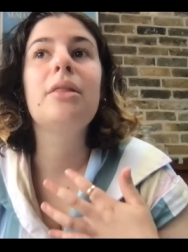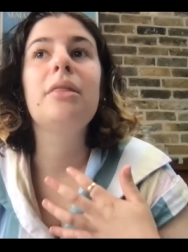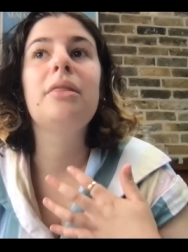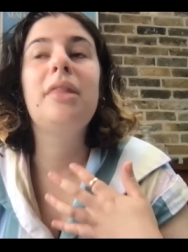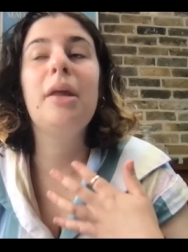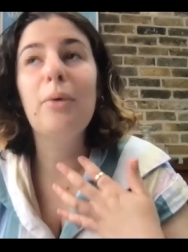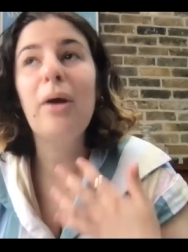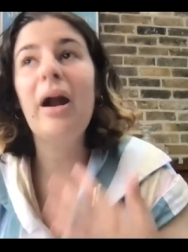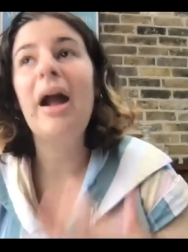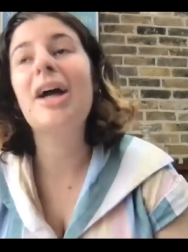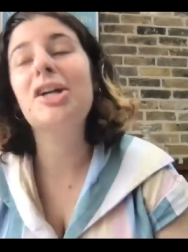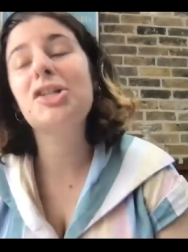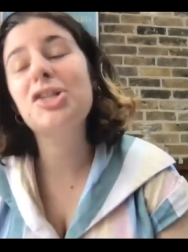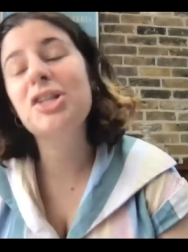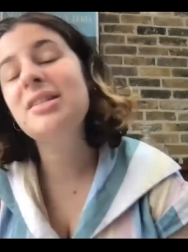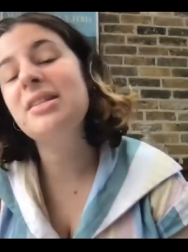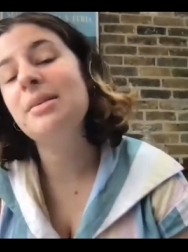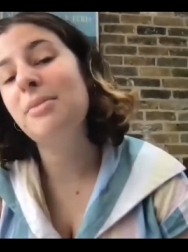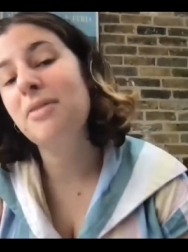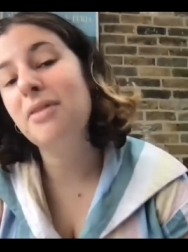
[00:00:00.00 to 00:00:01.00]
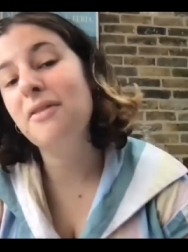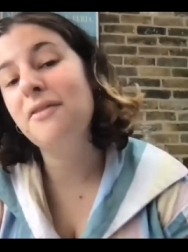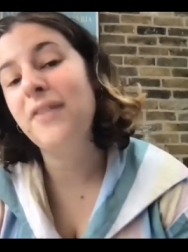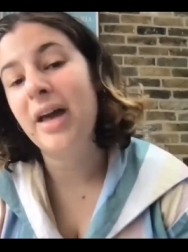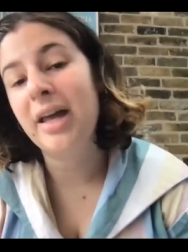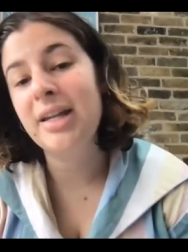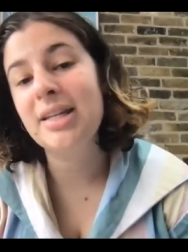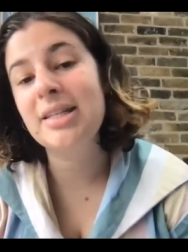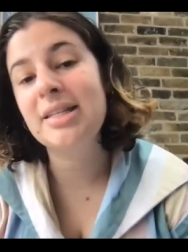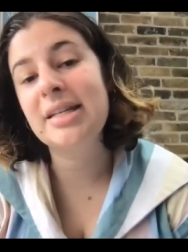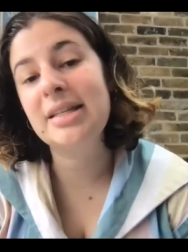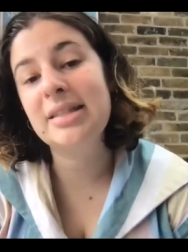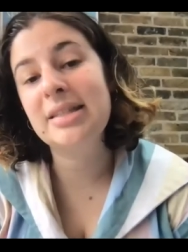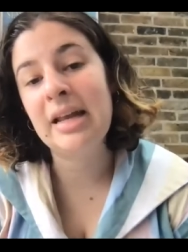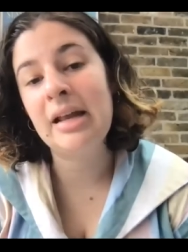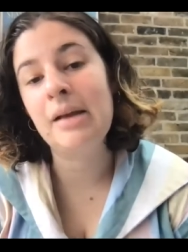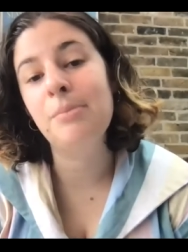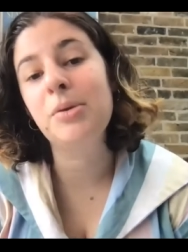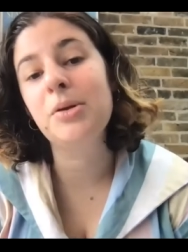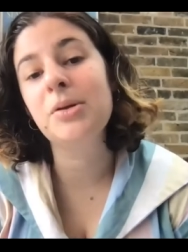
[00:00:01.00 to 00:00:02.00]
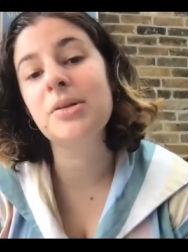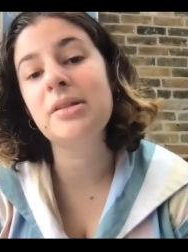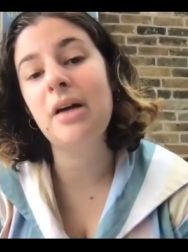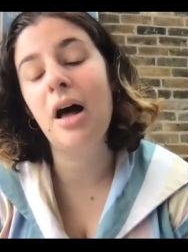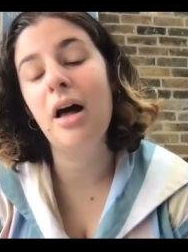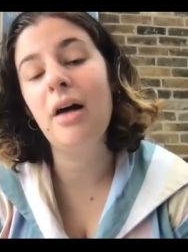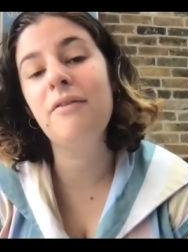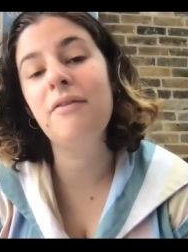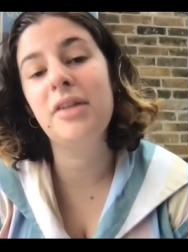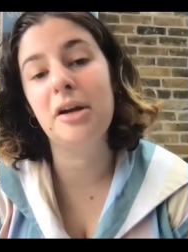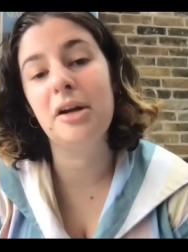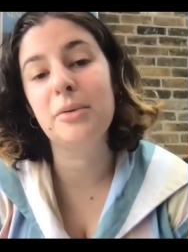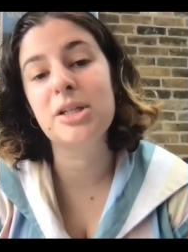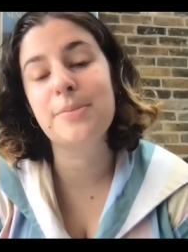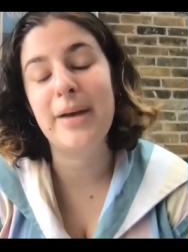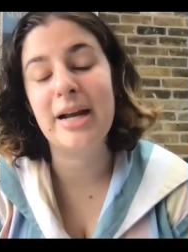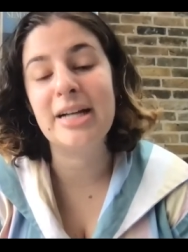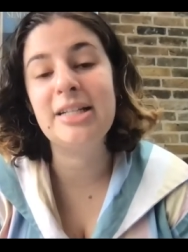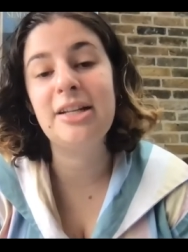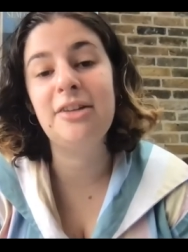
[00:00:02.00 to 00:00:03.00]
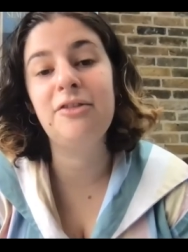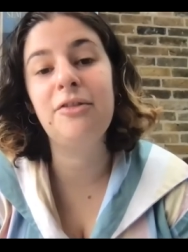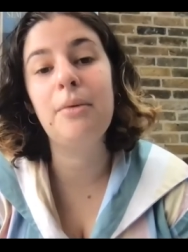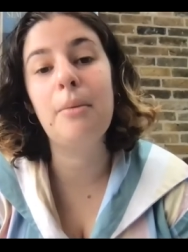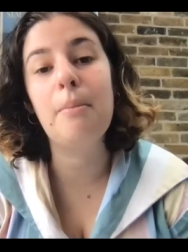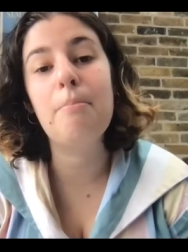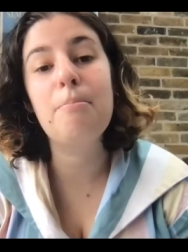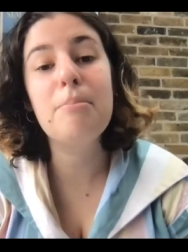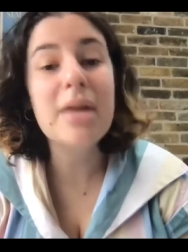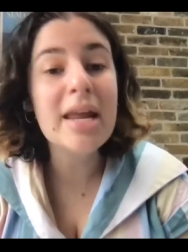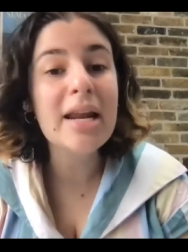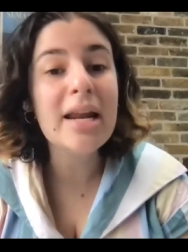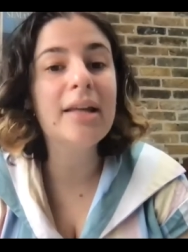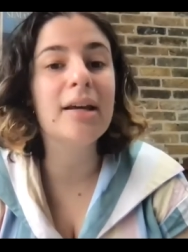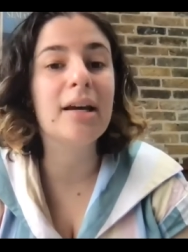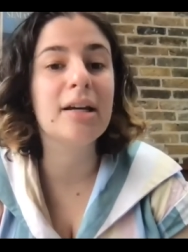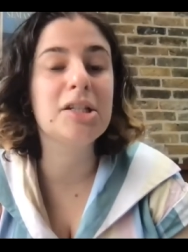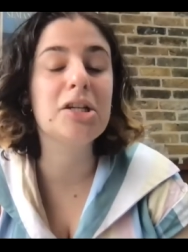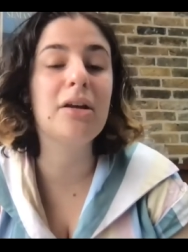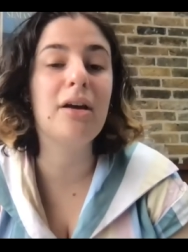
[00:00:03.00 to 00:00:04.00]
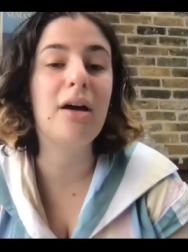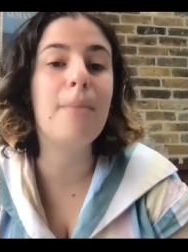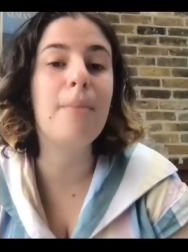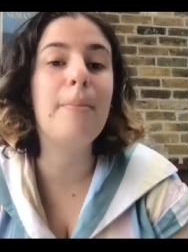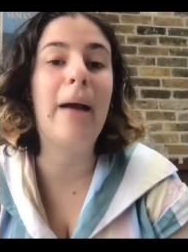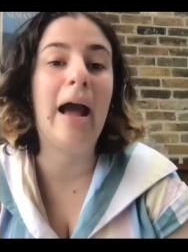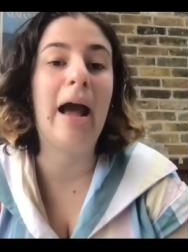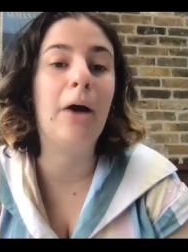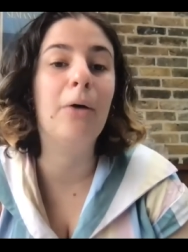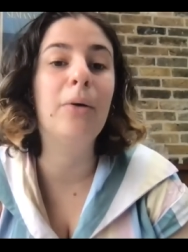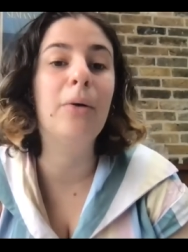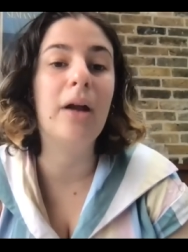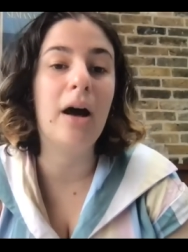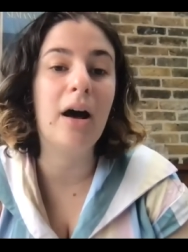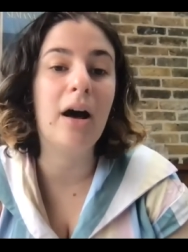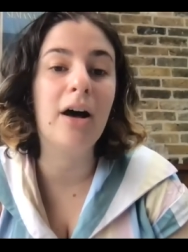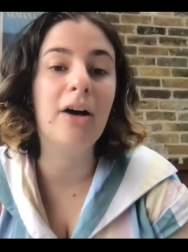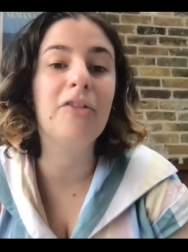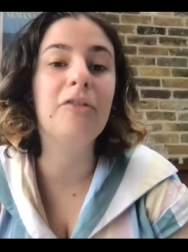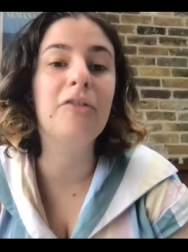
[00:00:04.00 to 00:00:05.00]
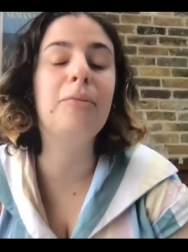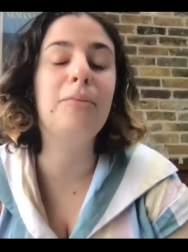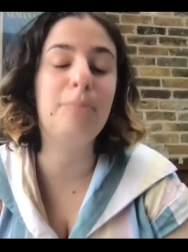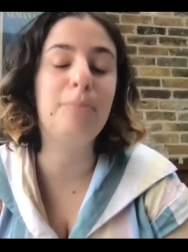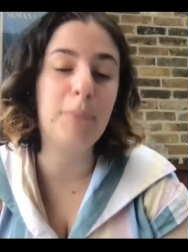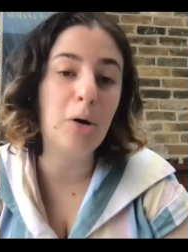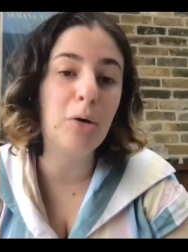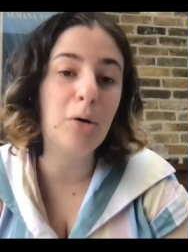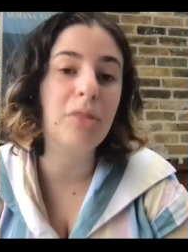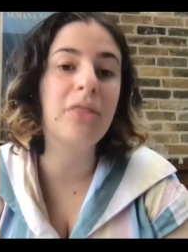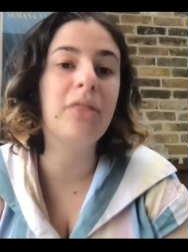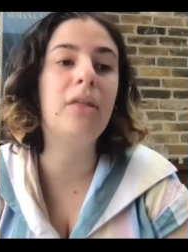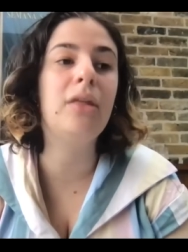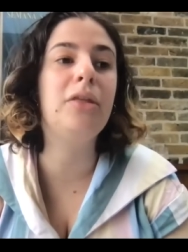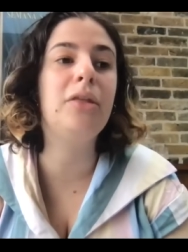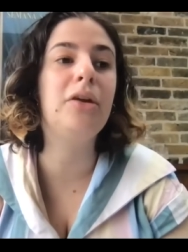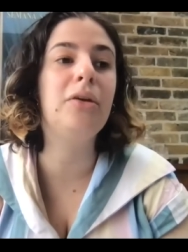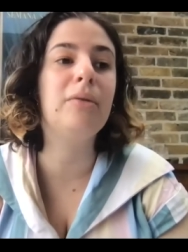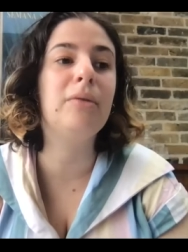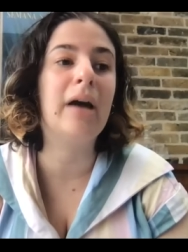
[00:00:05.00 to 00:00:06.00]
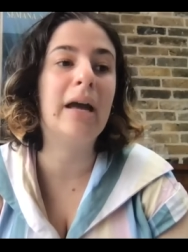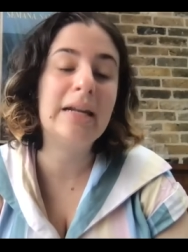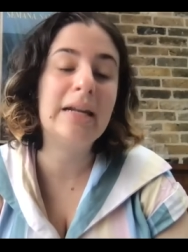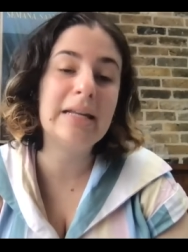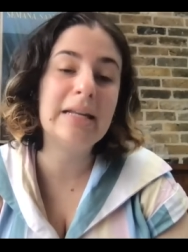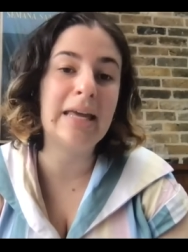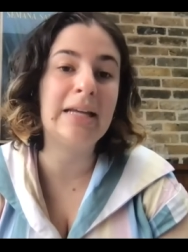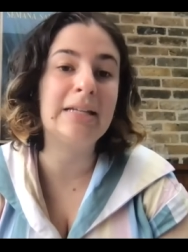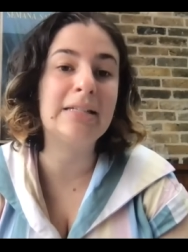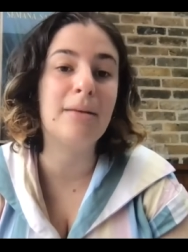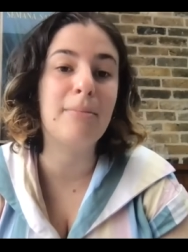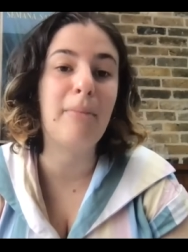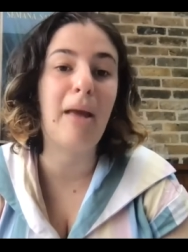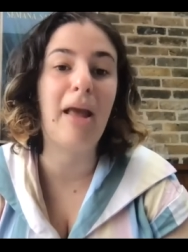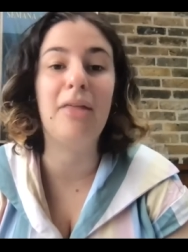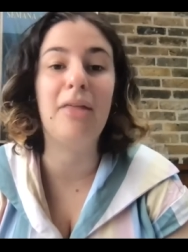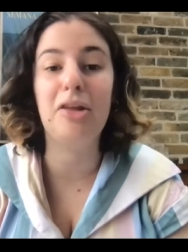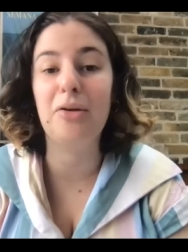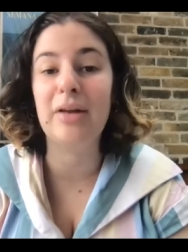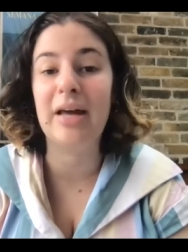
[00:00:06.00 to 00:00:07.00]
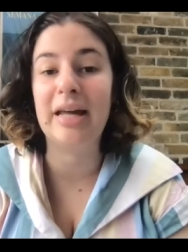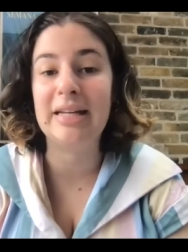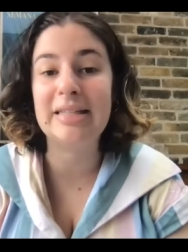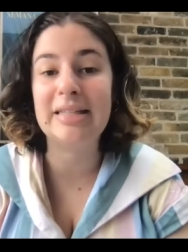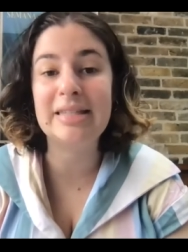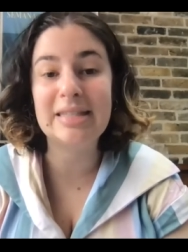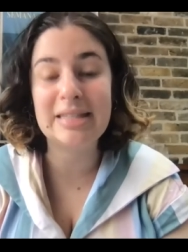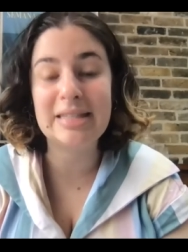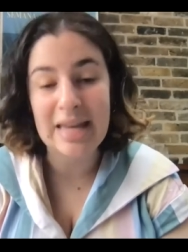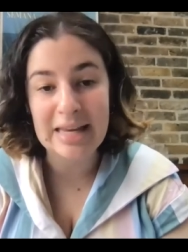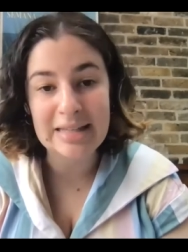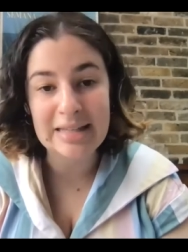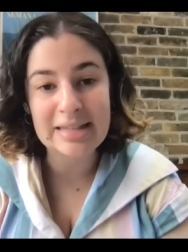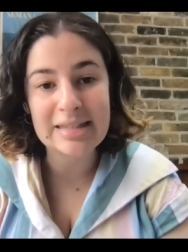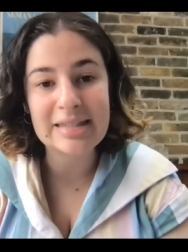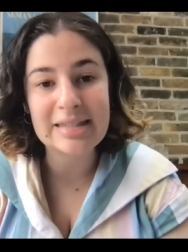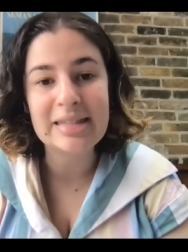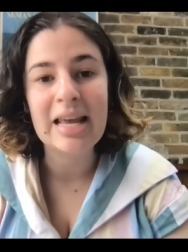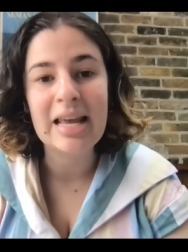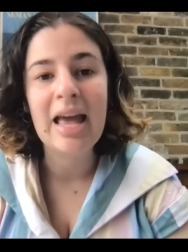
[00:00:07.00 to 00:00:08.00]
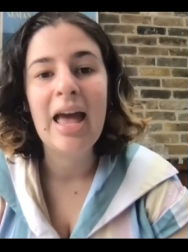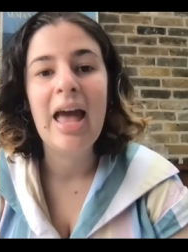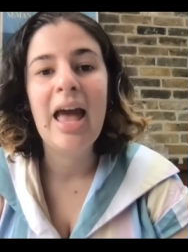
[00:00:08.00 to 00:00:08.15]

they were actually some of the finest examples of their respective media to come out of both the United Kingdom and the United States.